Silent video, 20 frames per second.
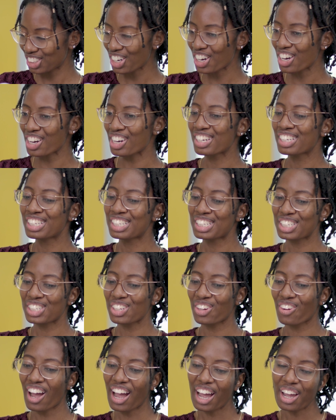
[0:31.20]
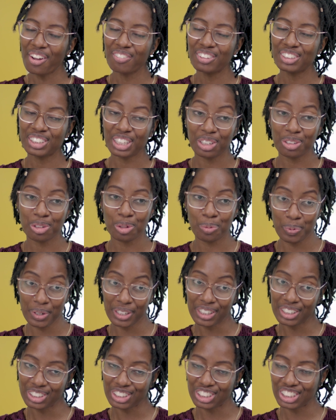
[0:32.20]
Sure. So I'm a general
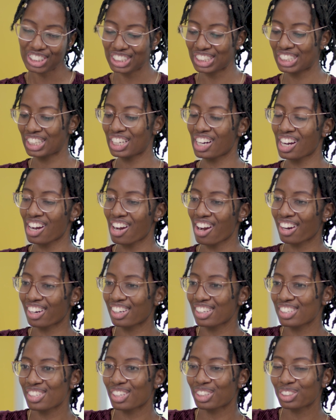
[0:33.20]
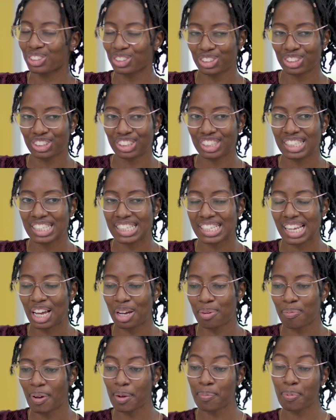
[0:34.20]
pediatrician here at Arkansas Children's.
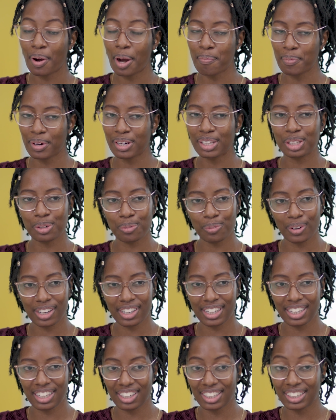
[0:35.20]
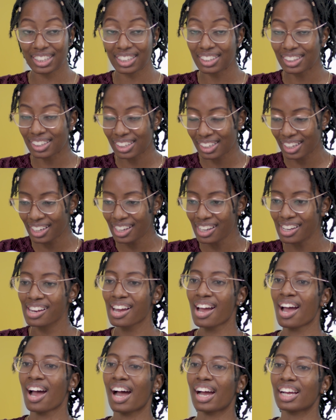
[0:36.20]
I primarily work here in the clinic.
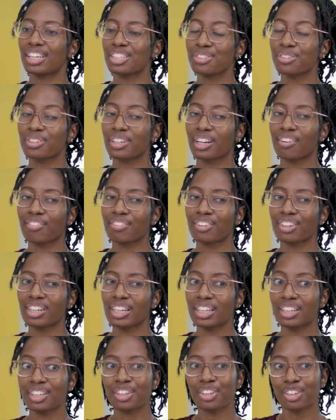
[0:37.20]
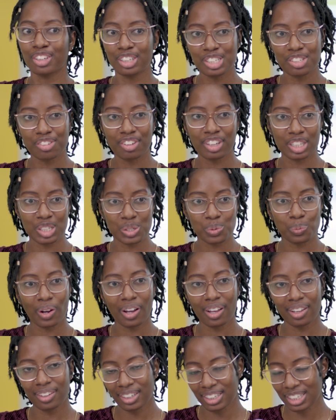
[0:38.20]
I do cover in the nursery as
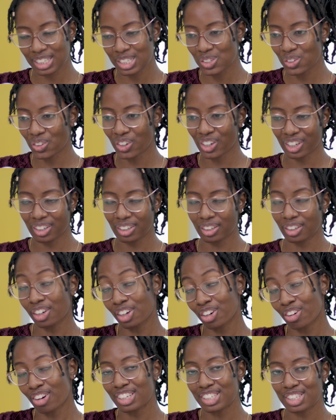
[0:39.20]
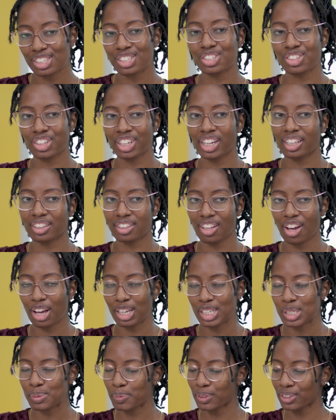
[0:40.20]
well, next door or across the street at the
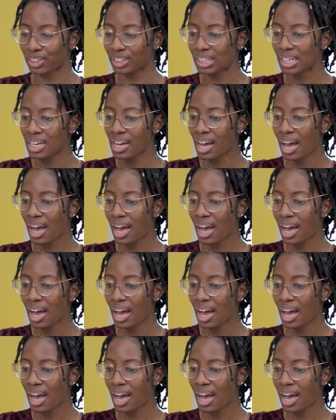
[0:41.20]
hospital.